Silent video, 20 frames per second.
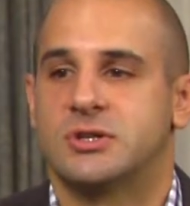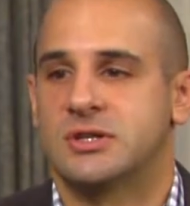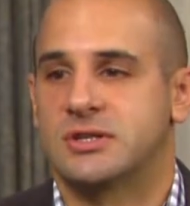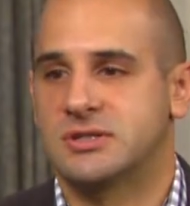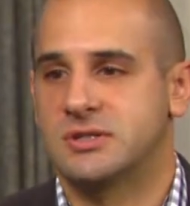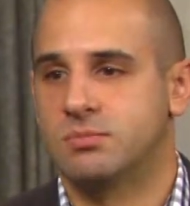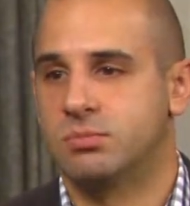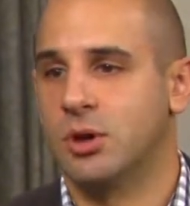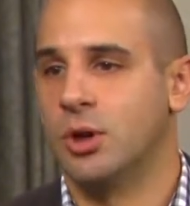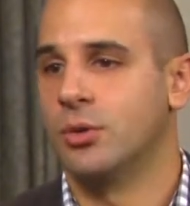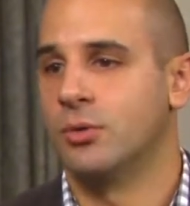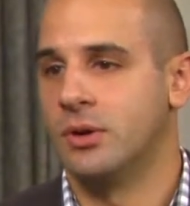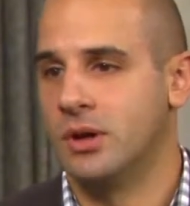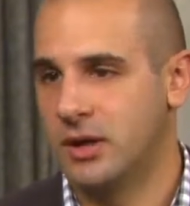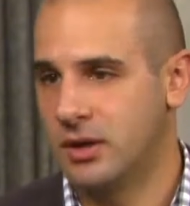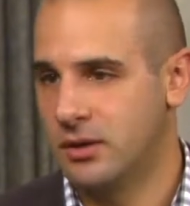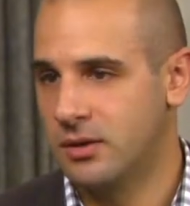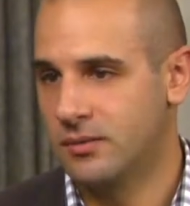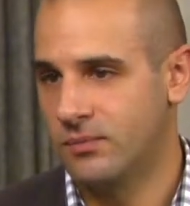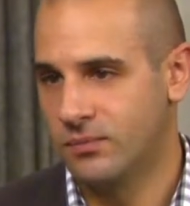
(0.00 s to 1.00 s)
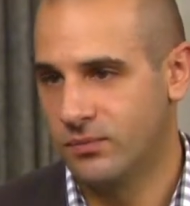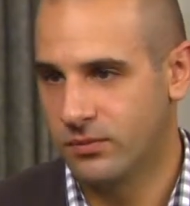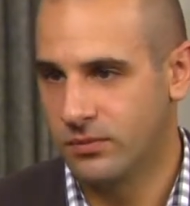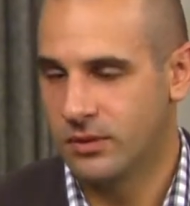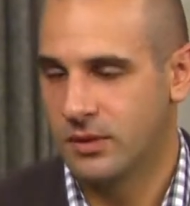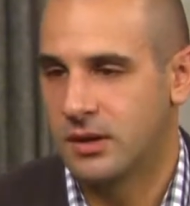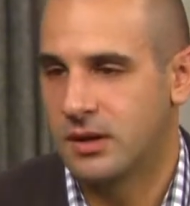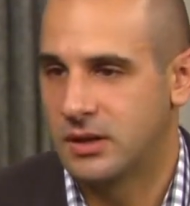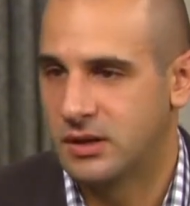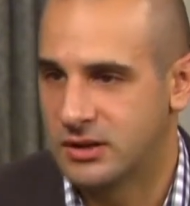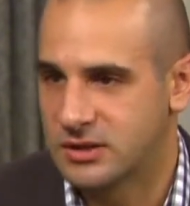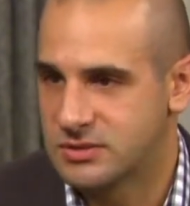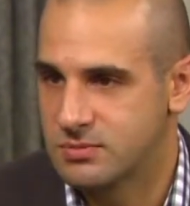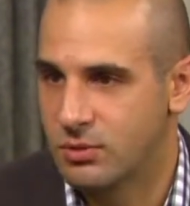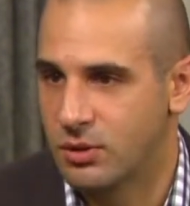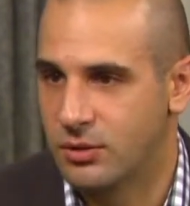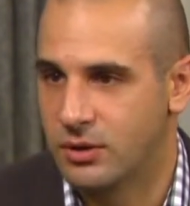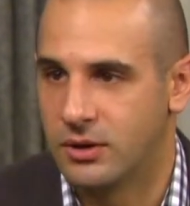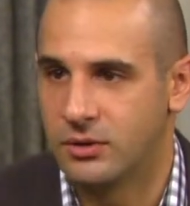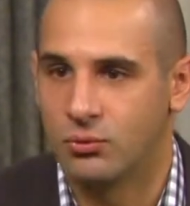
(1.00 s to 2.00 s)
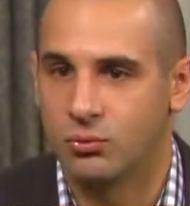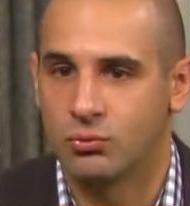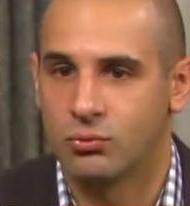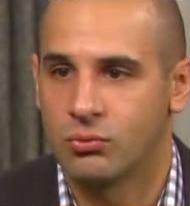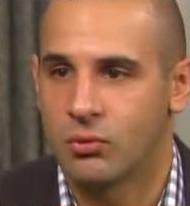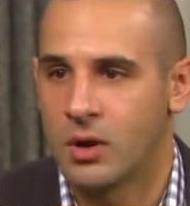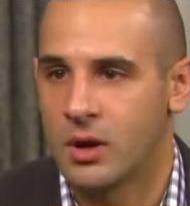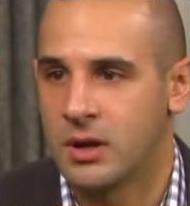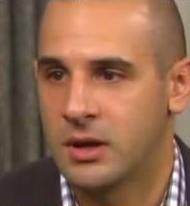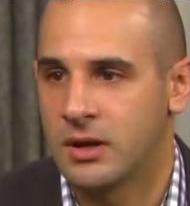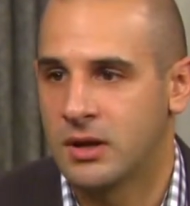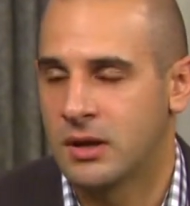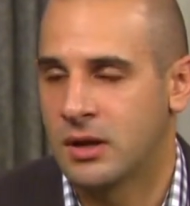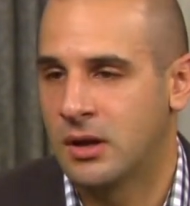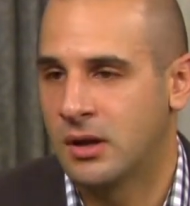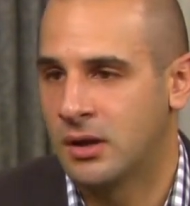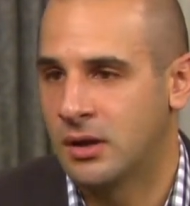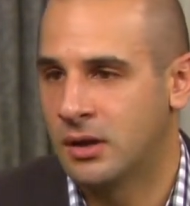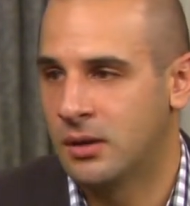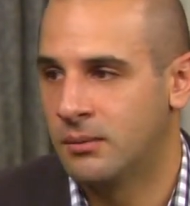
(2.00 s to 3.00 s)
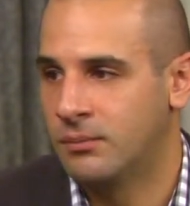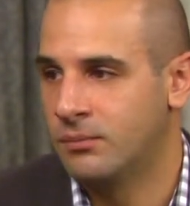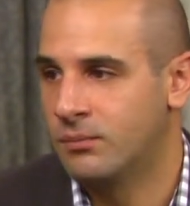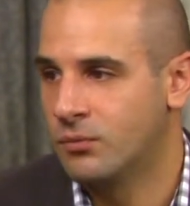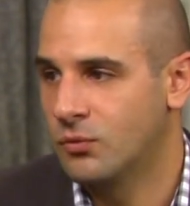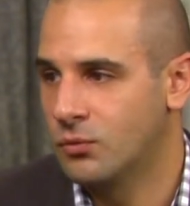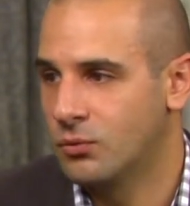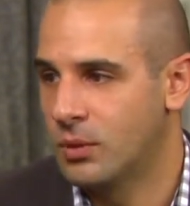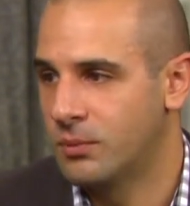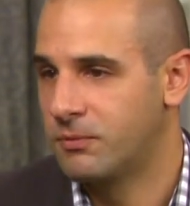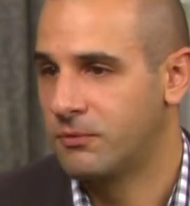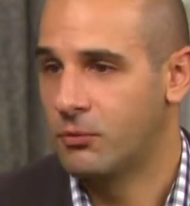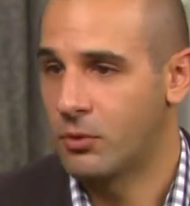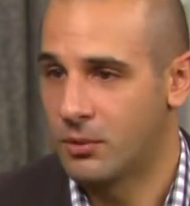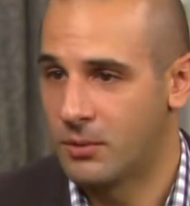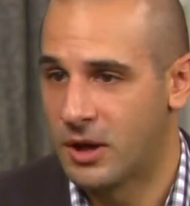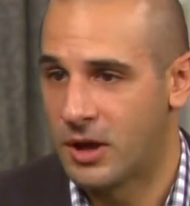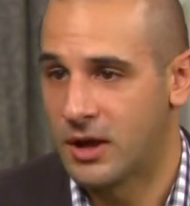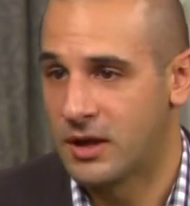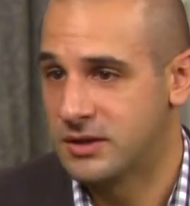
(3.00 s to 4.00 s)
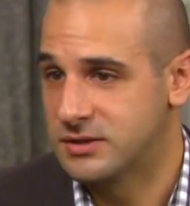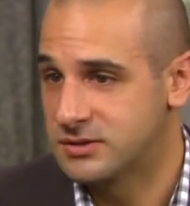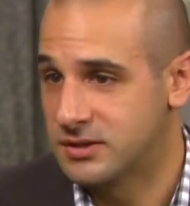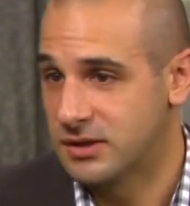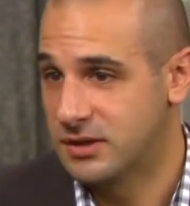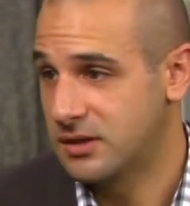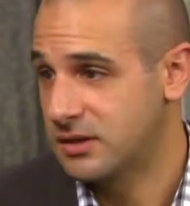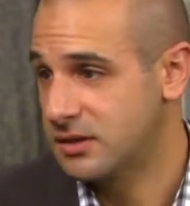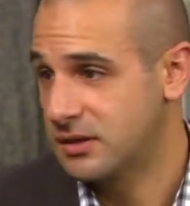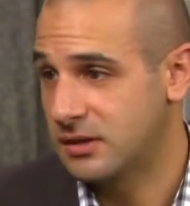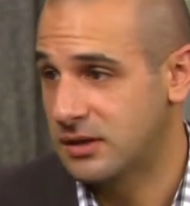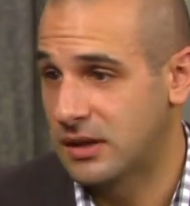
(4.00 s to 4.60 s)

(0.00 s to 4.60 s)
exploded. Mm -hmm. It exploded right um, right before my eyes, like,